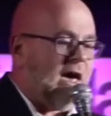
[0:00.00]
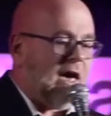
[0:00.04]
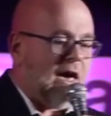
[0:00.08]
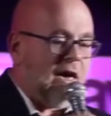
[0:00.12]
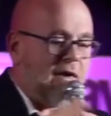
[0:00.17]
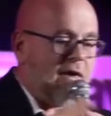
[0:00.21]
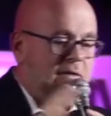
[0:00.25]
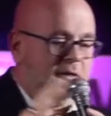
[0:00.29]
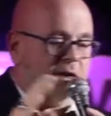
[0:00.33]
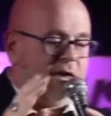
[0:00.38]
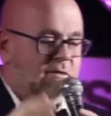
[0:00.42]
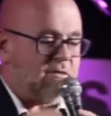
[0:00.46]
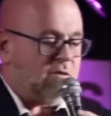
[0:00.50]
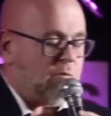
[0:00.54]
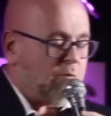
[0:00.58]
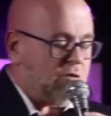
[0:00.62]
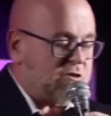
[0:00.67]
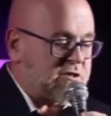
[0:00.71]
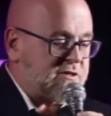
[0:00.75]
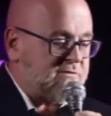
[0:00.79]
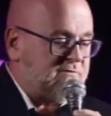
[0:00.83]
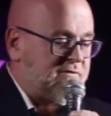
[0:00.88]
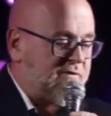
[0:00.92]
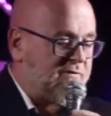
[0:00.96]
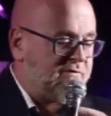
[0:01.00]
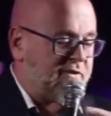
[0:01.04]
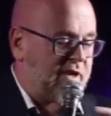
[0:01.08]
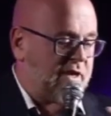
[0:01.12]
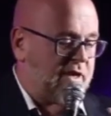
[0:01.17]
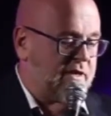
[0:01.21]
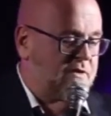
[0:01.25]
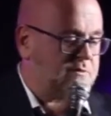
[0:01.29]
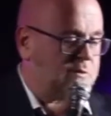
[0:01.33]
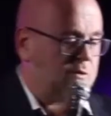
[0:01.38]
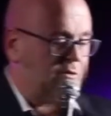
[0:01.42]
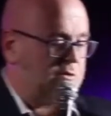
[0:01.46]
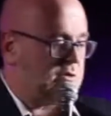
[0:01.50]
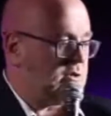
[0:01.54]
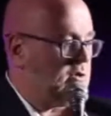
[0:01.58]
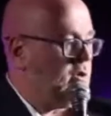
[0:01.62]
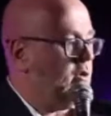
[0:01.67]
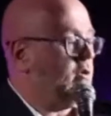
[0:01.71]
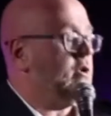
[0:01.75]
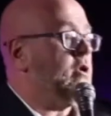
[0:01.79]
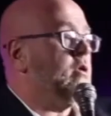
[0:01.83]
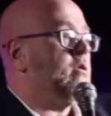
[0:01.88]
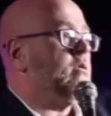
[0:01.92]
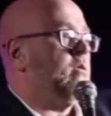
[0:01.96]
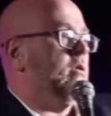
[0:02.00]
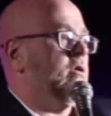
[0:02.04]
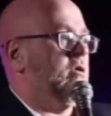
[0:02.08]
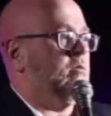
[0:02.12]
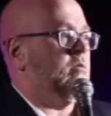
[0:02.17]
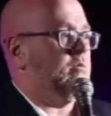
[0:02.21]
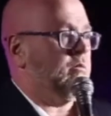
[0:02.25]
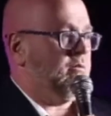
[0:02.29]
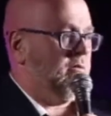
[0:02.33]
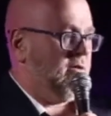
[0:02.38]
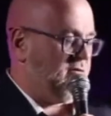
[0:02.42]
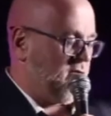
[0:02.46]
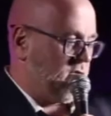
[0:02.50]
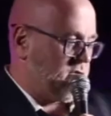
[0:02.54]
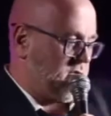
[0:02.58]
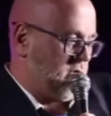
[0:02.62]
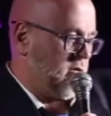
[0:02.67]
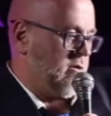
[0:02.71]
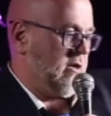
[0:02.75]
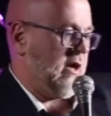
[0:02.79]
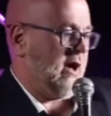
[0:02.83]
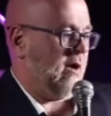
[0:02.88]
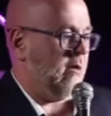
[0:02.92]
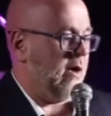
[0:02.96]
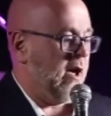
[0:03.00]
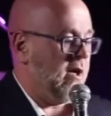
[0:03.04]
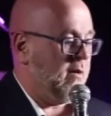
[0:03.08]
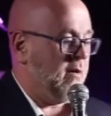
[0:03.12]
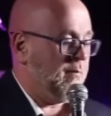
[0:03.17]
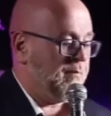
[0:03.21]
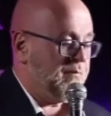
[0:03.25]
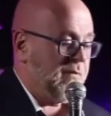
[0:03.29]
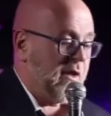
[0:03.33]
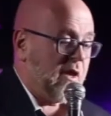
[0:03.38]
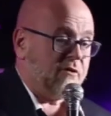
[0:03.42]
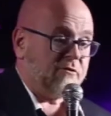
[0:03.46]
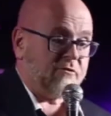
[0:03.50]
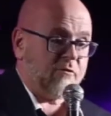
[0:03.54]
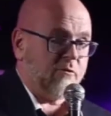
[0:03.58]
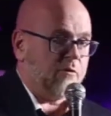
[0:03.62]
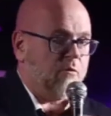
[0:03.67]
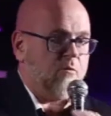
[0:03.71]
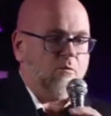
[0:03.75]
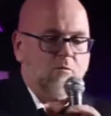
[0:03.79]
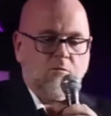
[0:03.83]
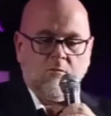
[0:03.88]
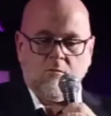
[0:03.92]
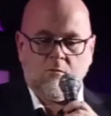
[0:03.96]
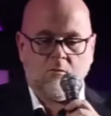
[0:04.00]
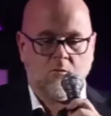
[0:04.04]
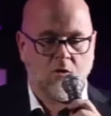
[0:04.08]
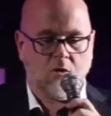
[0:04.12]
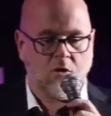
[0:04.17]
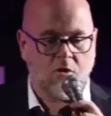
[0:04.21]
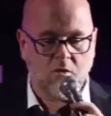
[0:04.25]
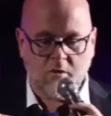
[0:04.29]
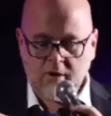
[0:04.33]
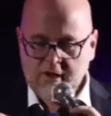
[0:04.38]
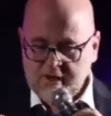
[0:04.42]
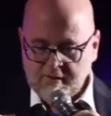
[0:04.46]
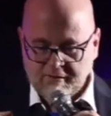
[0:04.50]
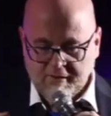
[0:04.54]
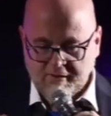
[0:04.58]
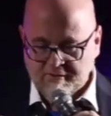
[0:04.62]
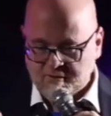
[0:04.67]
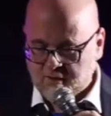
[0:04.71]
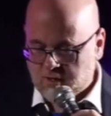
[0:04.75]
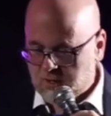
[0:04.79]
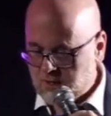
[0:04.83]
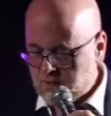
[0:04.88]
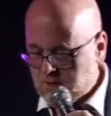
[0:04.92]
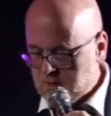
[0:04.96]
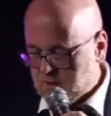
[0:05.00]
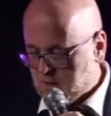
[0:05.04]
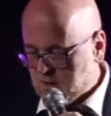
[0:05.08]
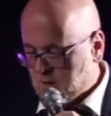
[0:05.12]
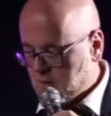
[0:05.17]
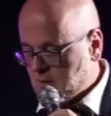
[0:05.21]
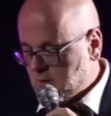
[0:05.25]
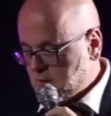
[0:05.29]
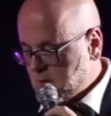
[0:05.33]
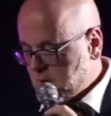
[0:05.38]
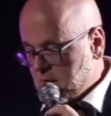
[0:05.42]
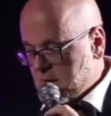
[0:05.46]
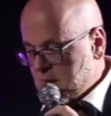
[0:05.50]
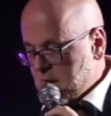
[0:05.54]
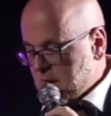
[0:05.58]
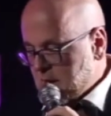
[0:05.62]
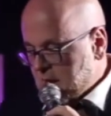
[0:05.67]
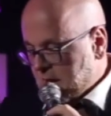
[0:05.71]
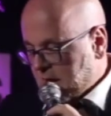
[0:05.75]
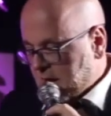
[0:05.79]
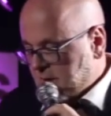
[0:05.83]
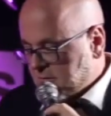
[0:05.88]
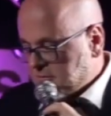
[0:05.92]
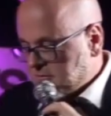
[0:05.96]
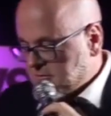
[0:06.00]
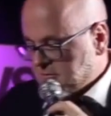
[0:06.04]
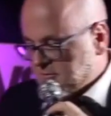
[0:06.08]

And the person from Fan Expo goes, no, you folks go that way. So we're going down these hall, and it's